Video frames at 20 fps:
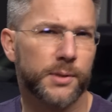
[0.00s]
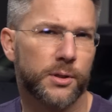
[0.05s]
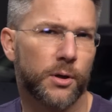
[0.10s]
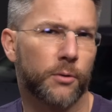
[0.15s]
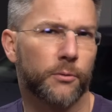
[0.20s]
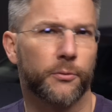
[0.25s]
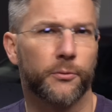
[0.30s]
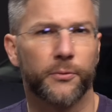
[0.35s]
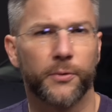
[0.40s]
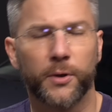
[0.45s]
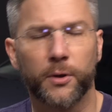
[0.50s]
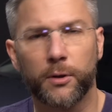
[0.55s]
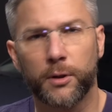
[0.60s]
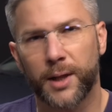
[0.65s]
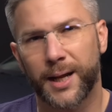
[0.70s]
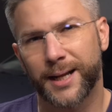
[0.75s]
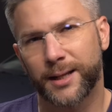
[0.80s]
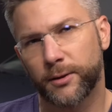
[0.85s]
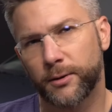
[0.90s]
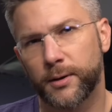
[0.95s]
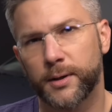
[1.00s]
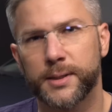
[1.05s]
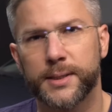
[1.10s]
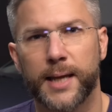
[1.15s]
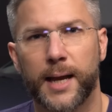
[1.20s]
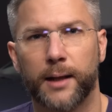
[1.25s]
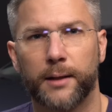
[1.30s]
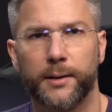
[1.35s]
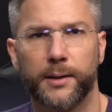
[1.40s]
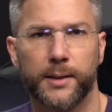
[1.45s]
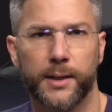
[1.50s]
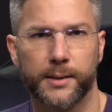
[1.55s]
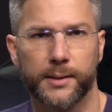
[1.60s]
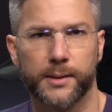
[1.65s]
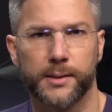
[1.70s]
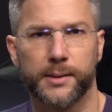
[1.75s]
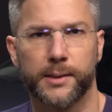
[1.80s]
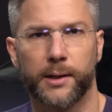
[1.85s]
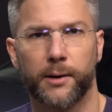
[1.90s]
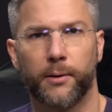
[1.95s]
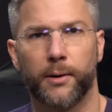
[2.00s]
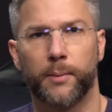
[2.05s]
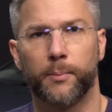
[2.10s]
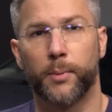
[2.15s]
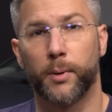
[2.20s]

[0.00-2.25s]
don't feel like they're exactly necessary,